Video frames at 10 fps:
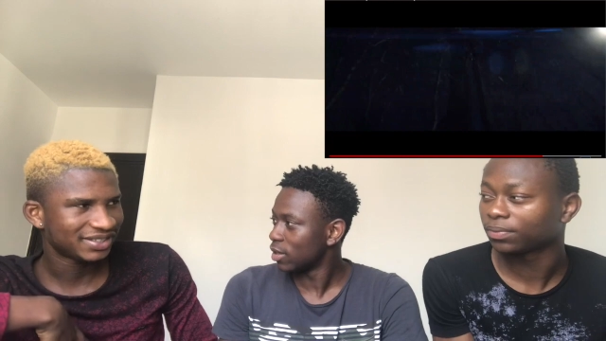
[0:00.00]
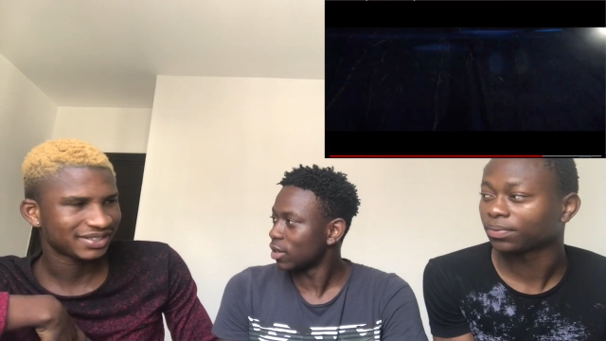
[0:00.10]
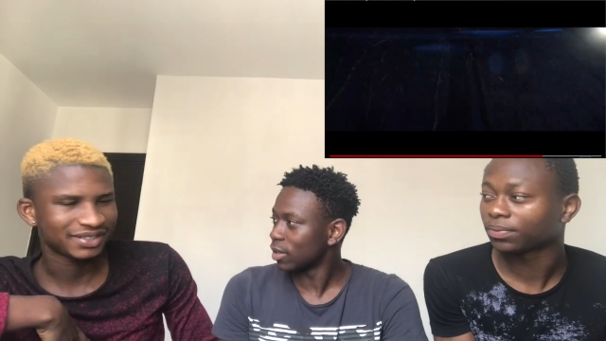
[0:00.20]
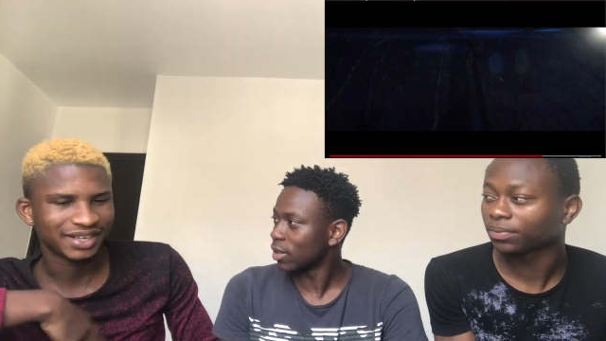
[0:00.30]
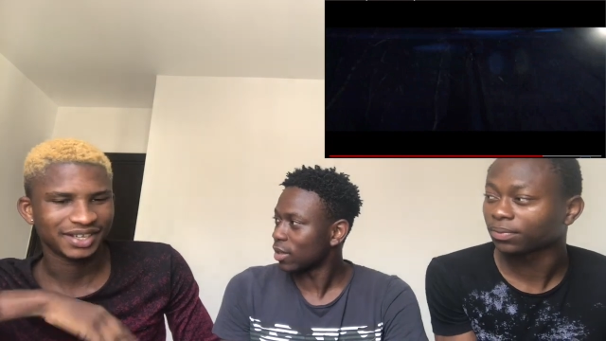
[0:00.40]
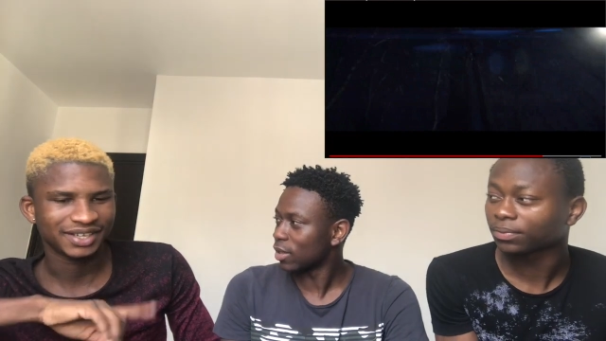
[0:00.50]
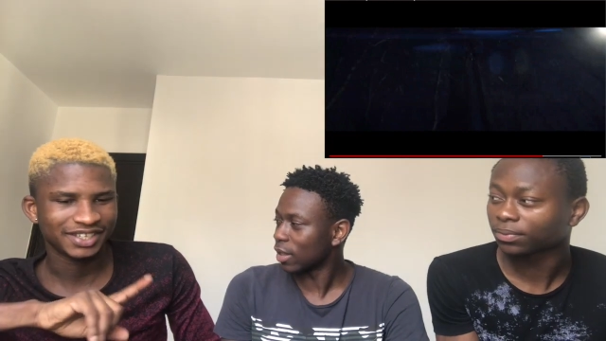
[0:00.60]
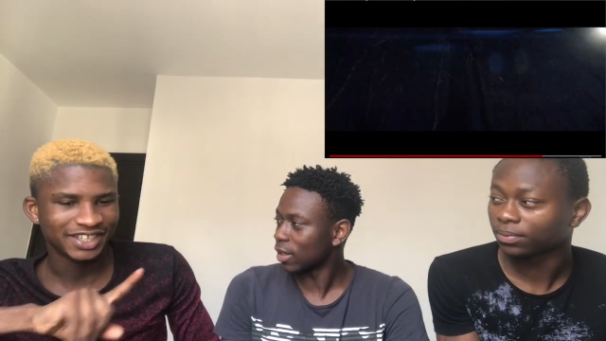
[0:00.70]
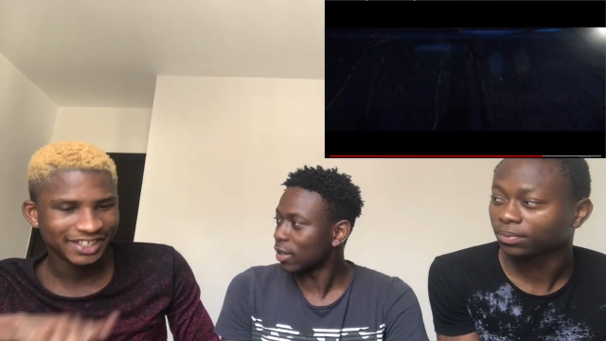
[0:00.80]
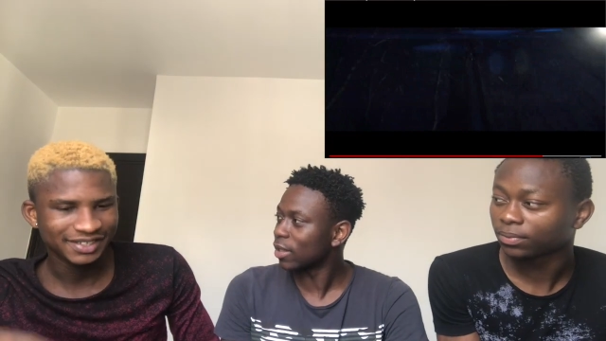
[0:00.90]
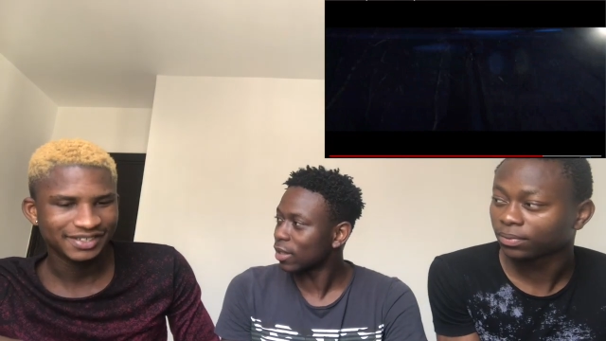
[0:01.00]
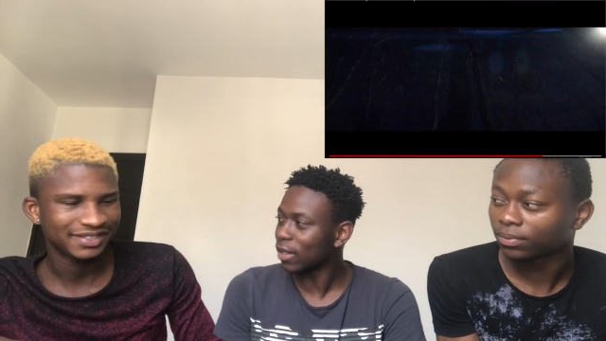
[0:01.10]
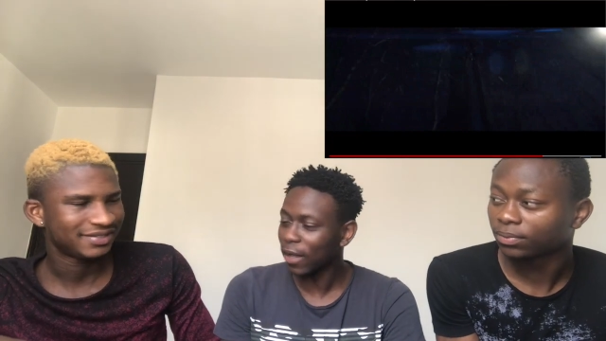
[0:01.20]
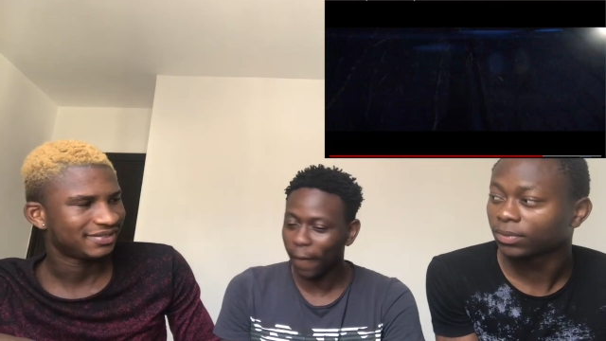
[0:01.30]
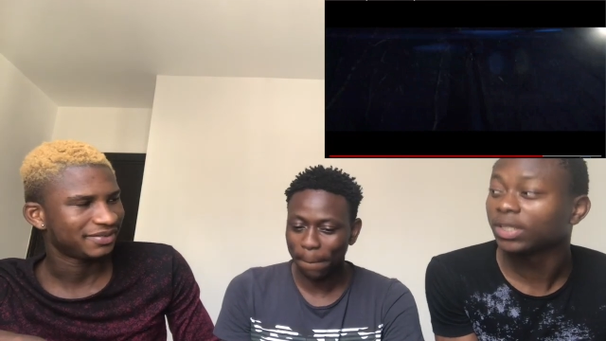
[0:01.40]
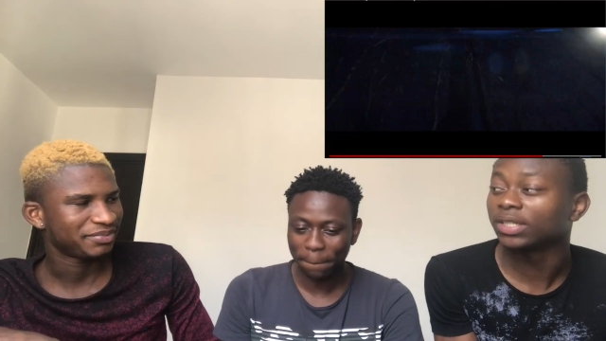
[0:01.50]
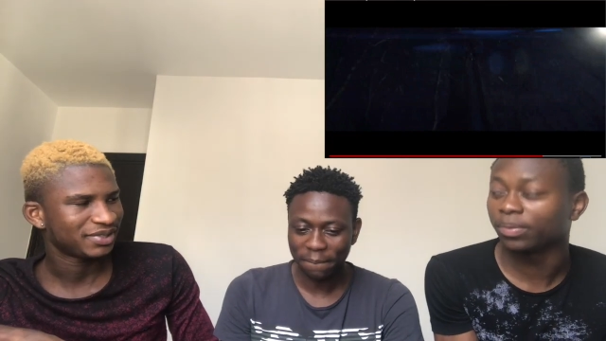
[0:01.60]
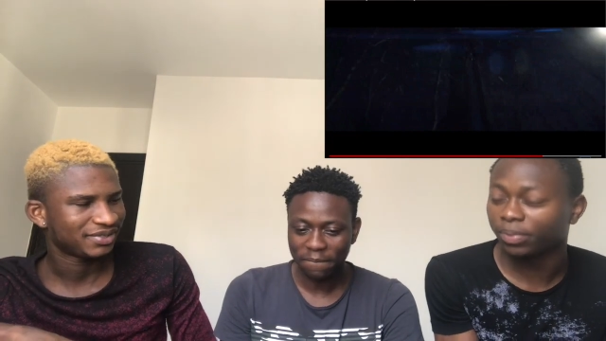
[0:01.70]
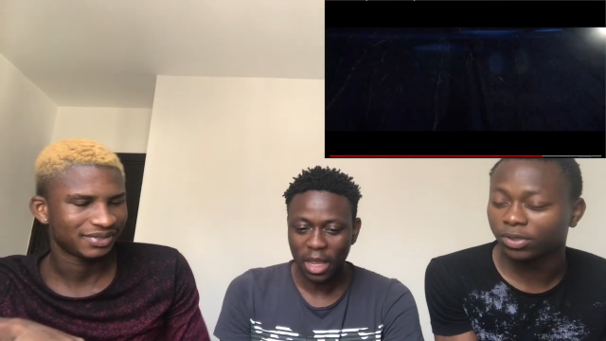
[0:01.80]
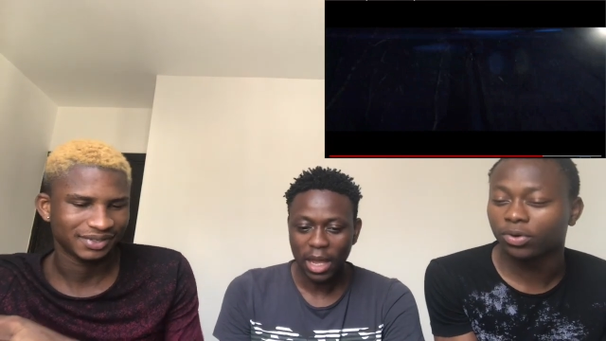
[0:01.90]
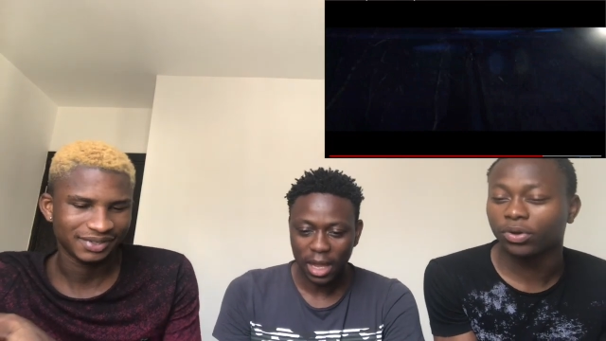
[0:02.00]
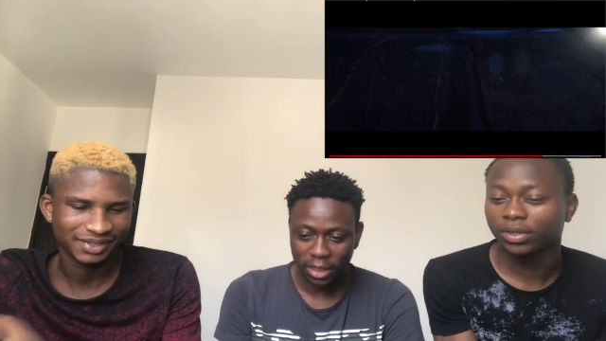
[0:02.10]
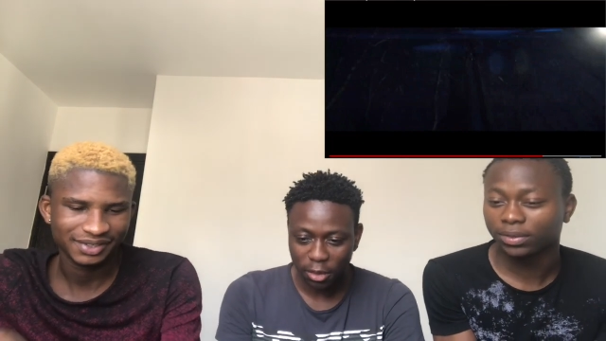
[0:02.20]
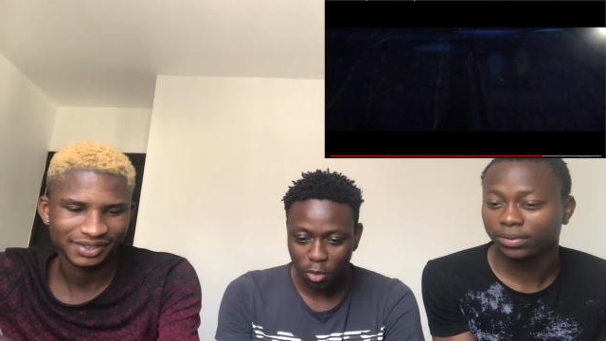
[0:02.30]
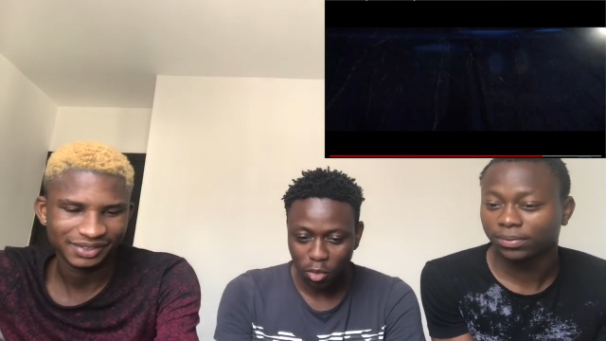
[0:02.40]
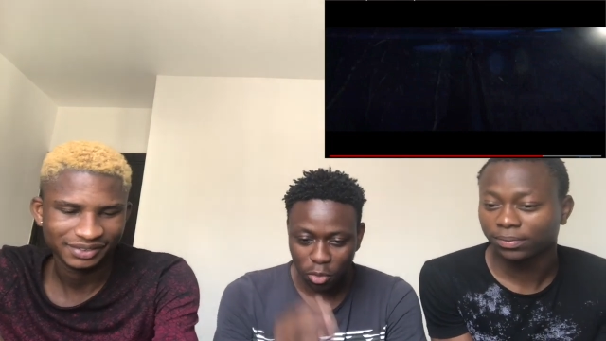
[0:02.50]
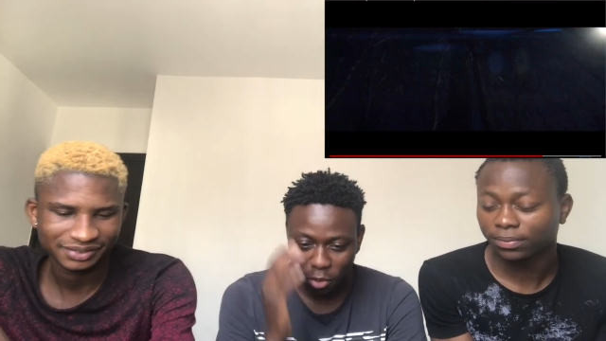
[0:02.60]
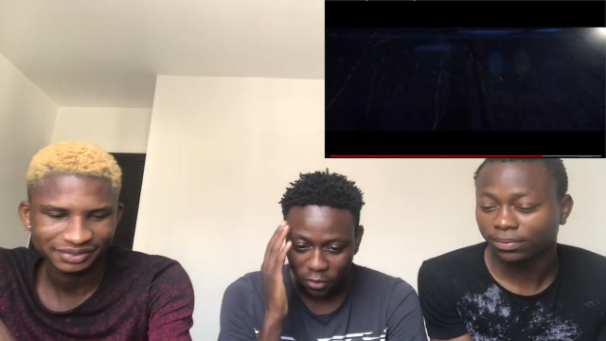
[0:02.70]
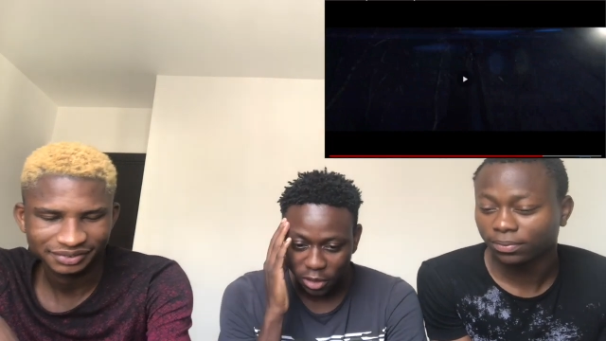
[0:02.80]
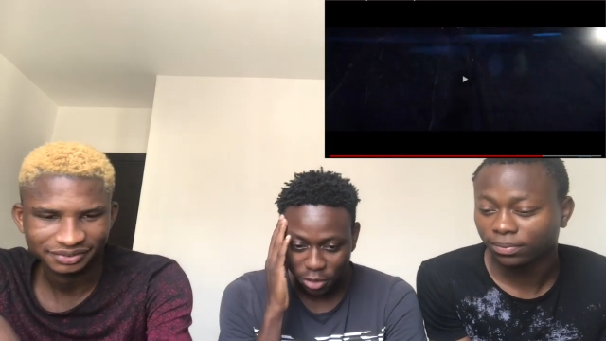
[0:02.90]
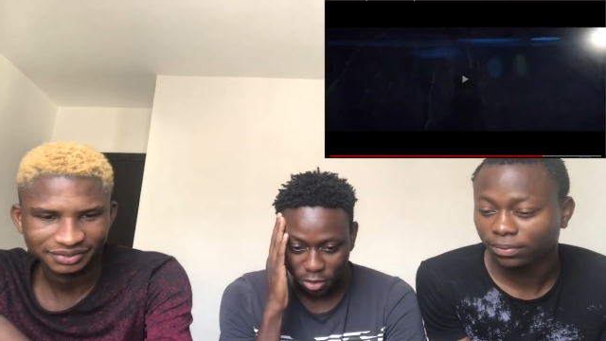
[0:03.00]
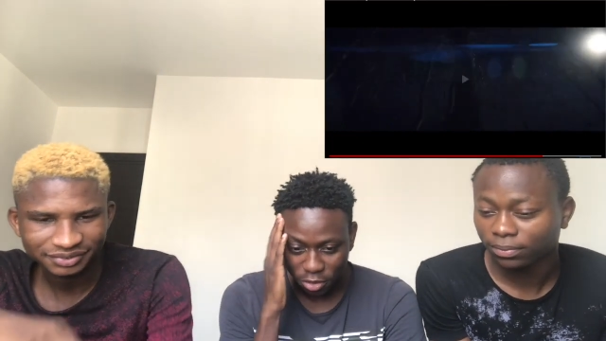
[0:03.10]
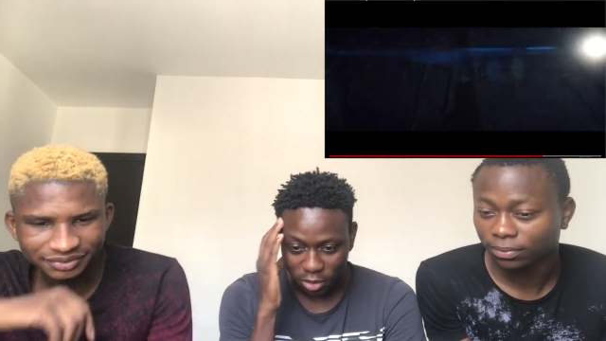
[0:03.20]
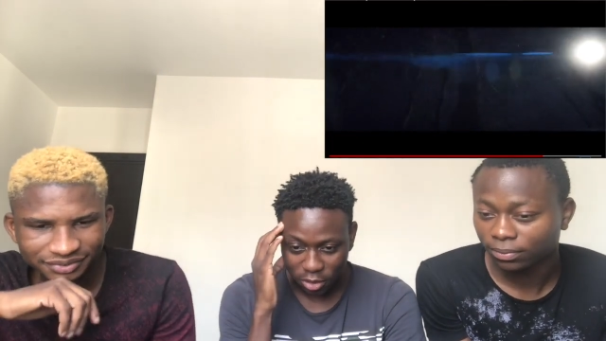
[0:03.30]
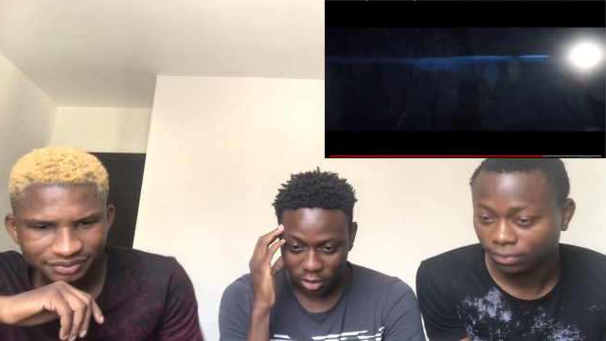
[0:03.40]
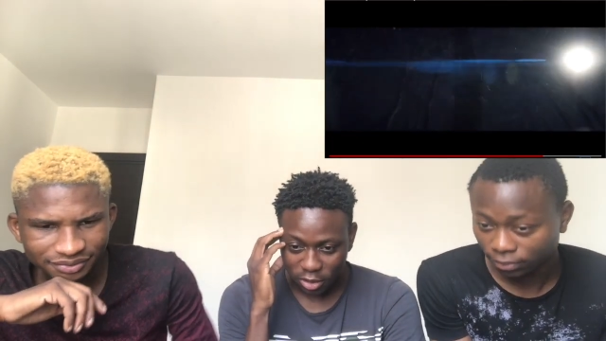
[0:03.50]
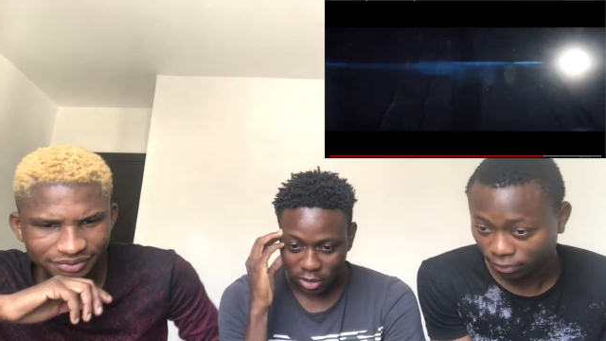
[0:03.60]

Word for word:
Speaker 1: that he is the Bitcoin. I think we'll know very soon. It's